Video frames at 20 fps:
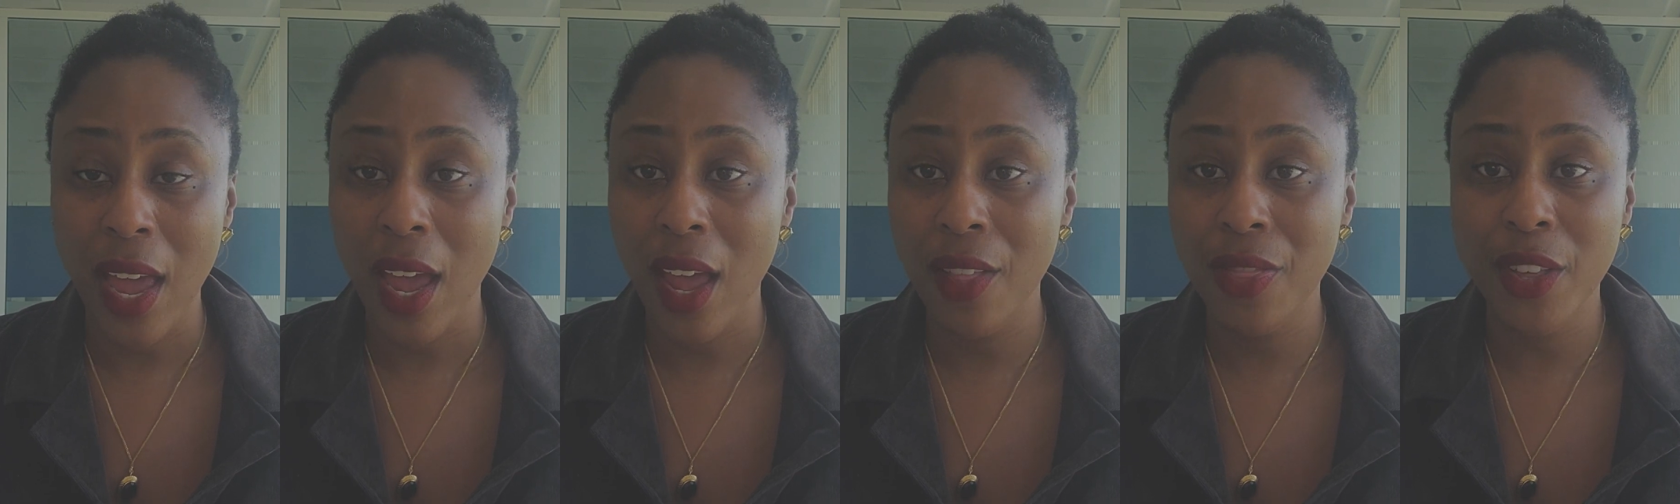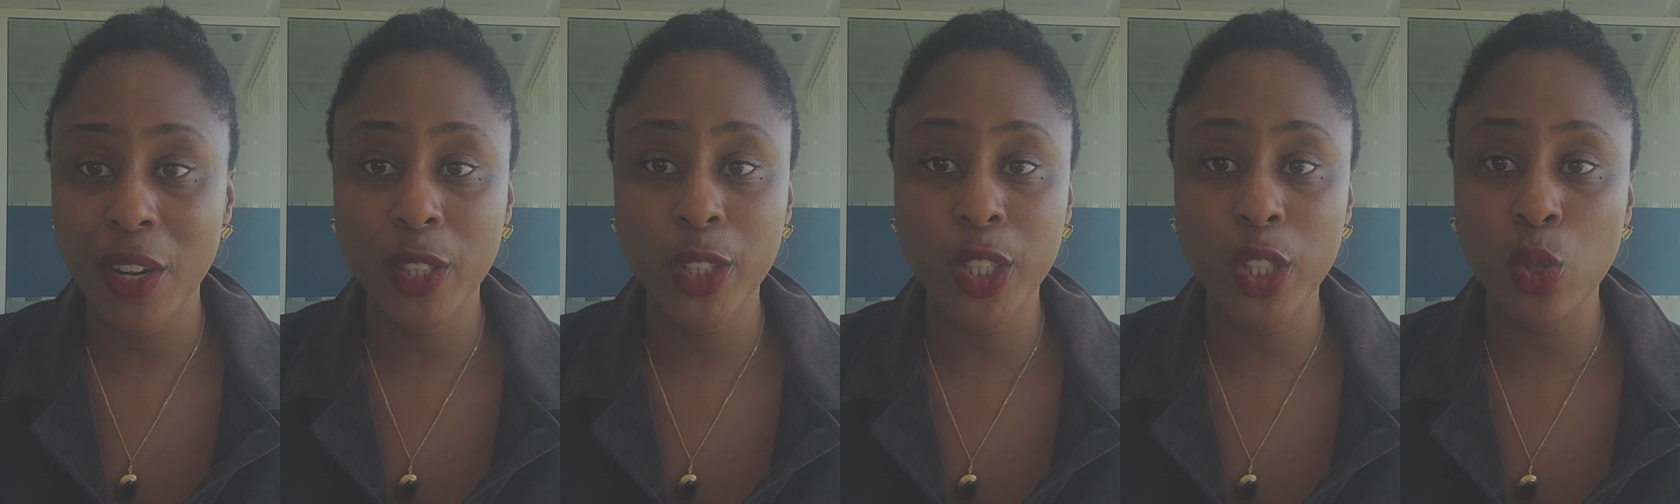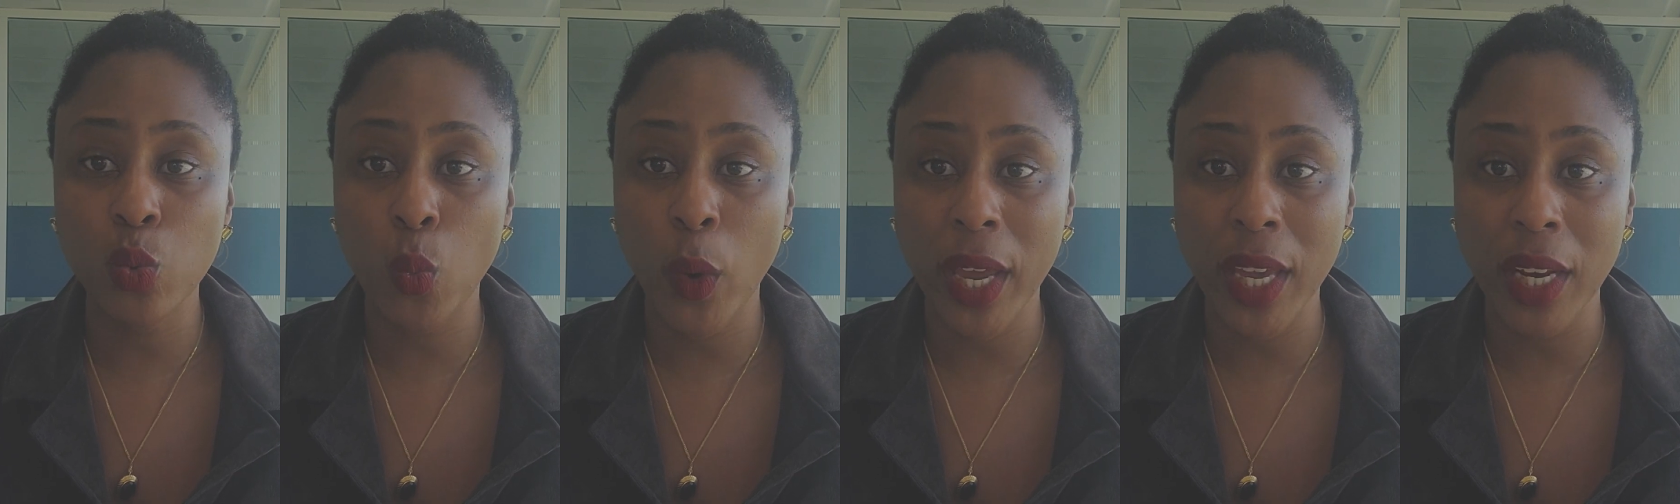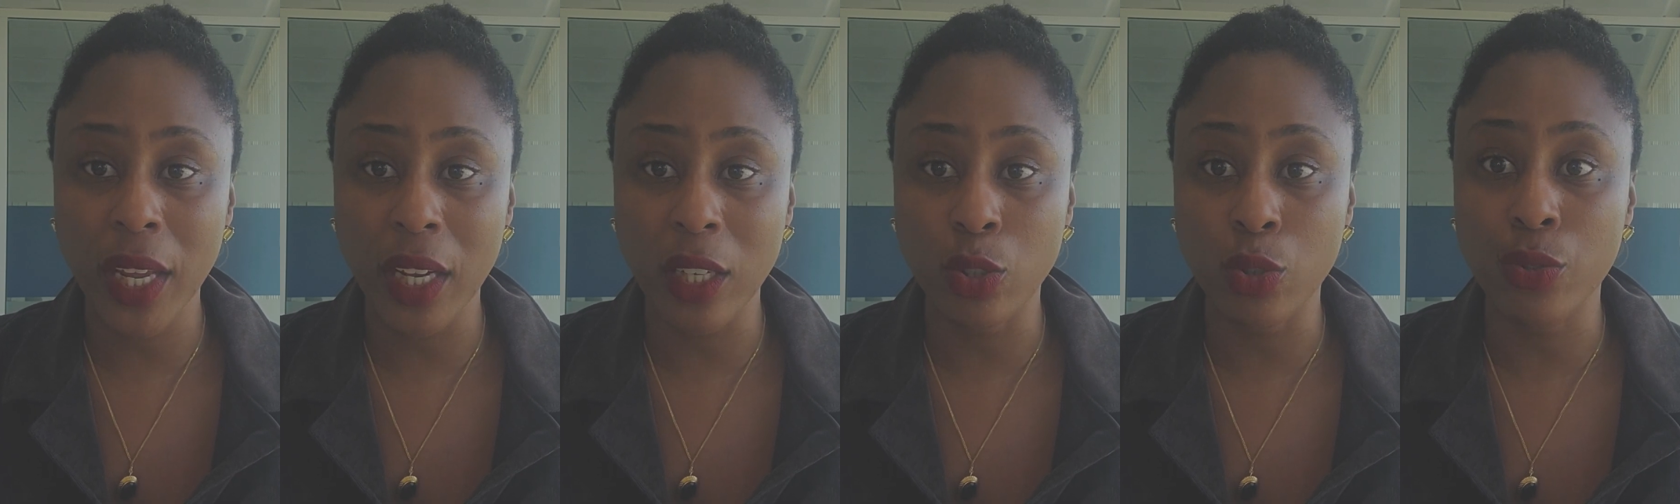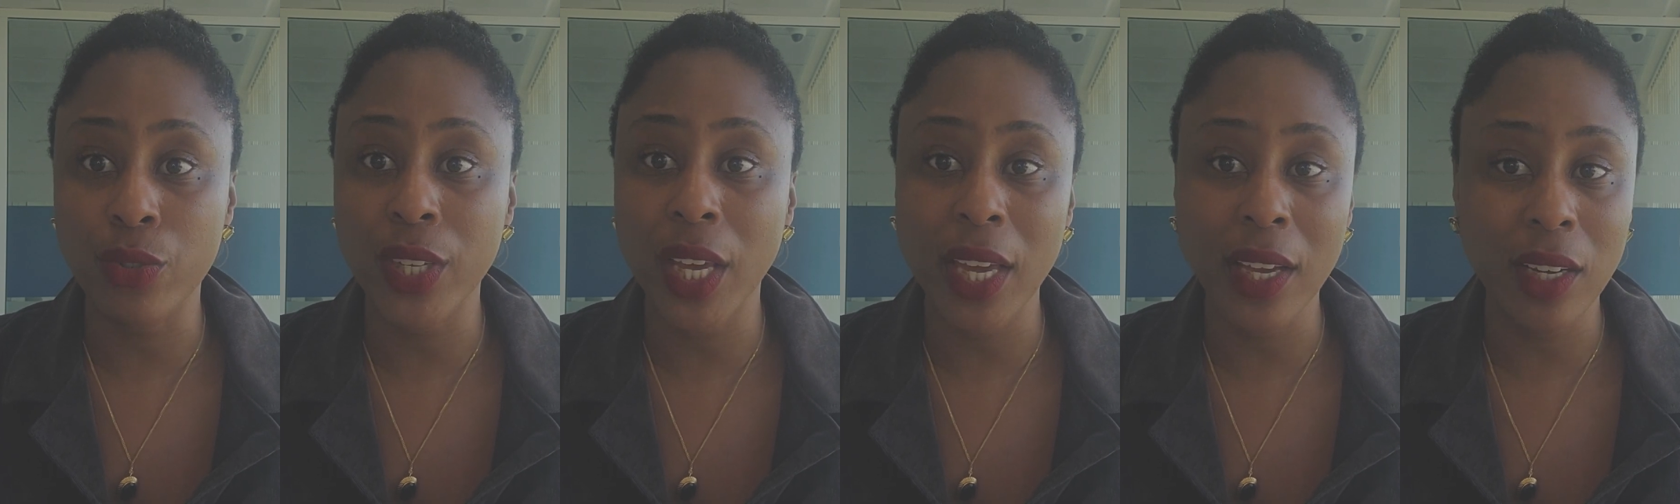and they're just waiting to
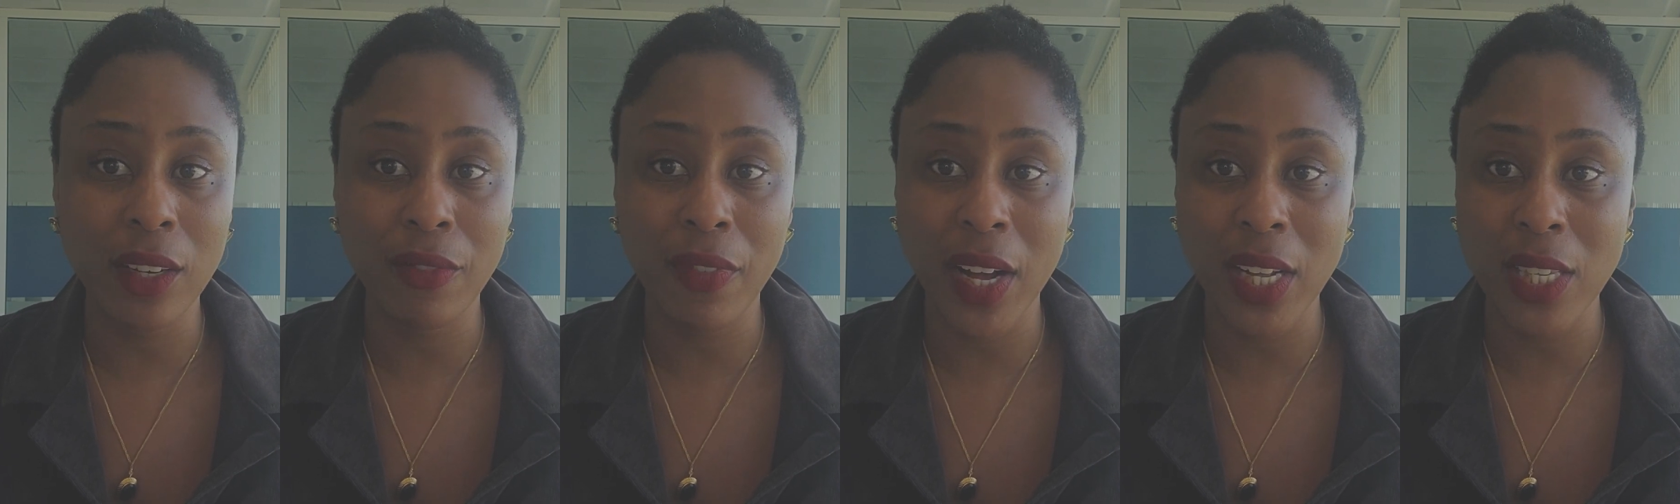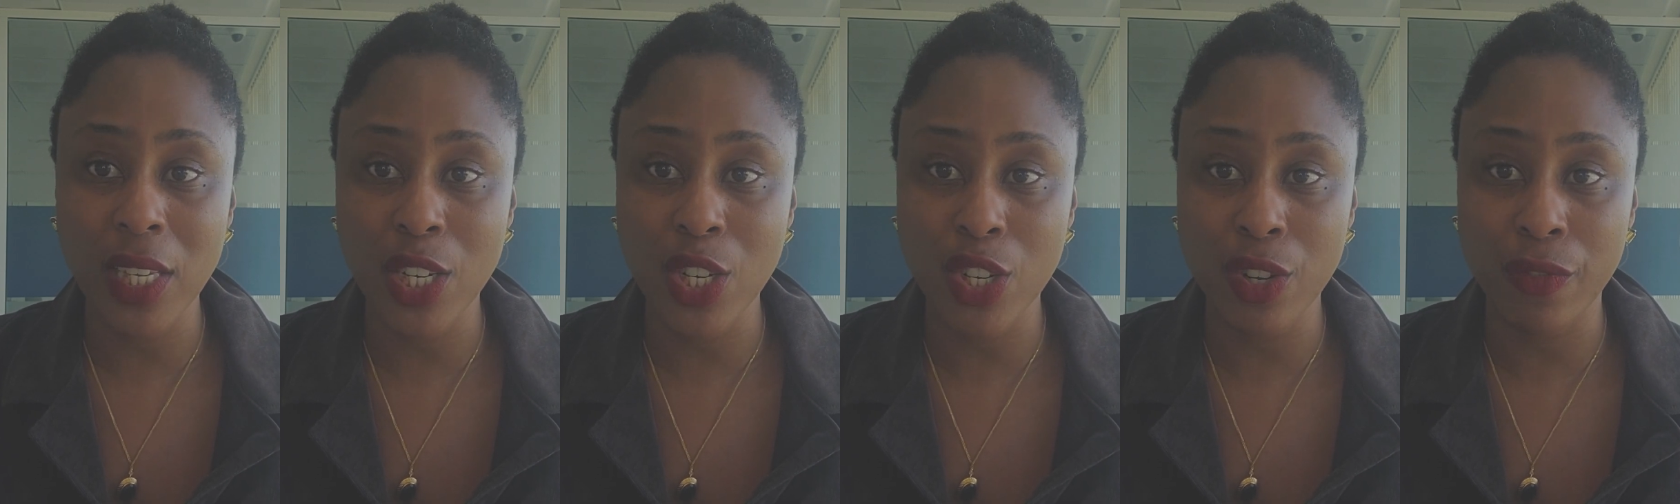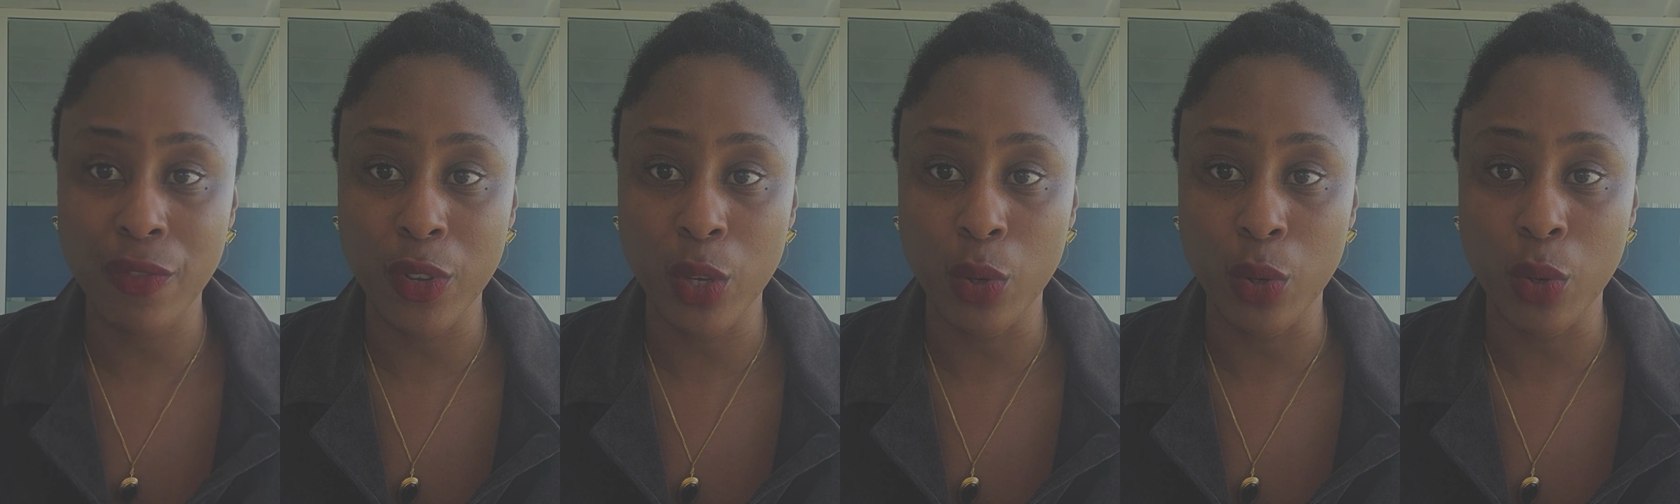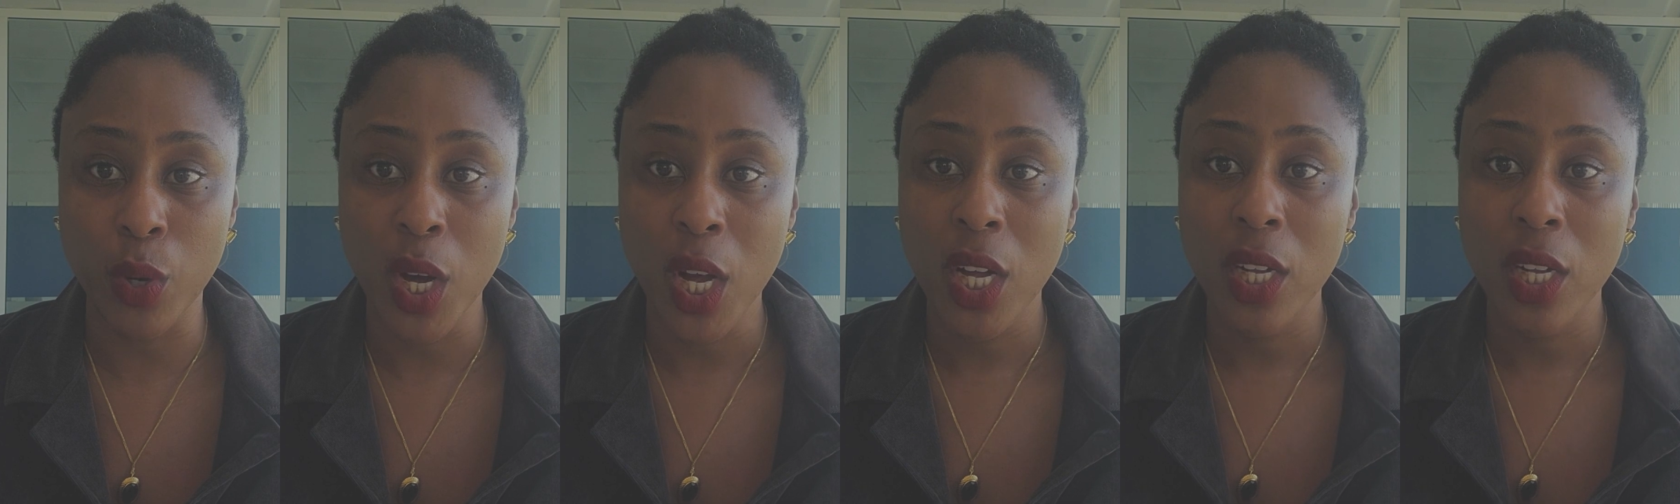take advantage of you,